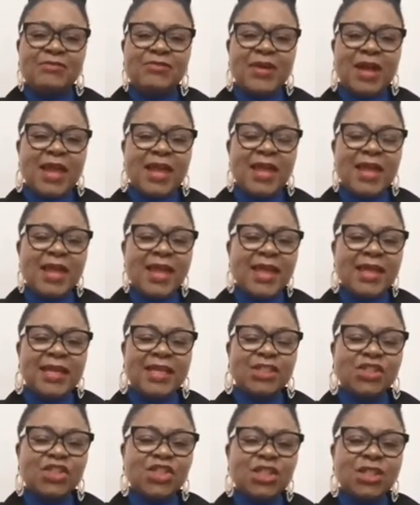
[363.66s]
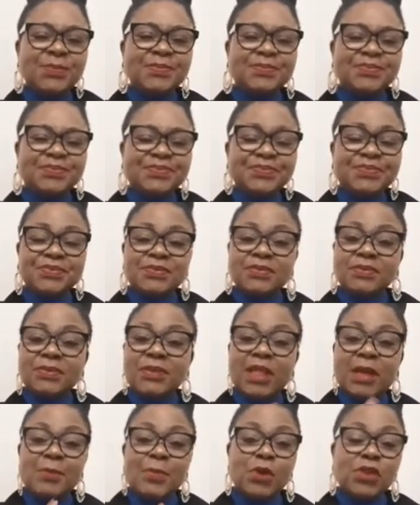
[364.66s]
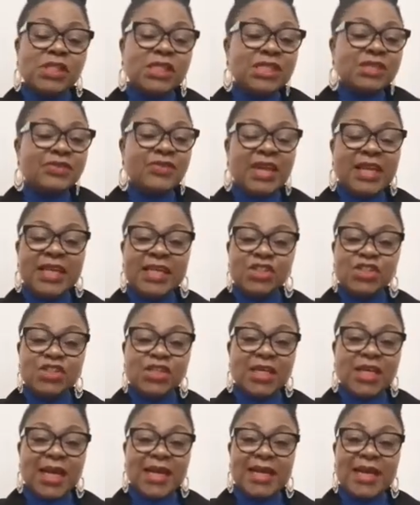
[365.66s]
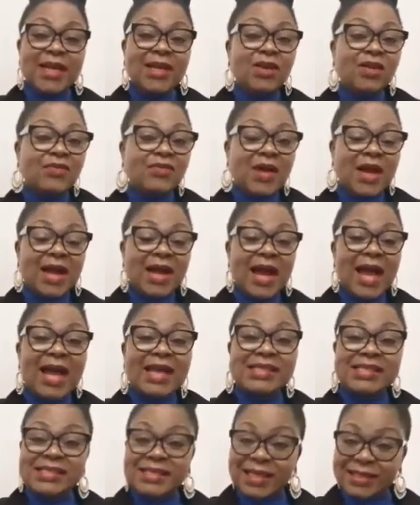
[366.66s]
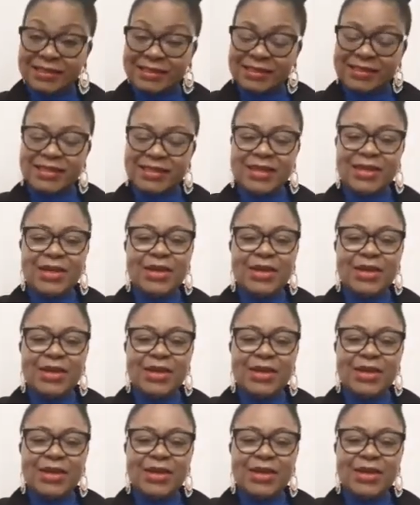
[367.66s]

energy, positive energy, and I love her accent.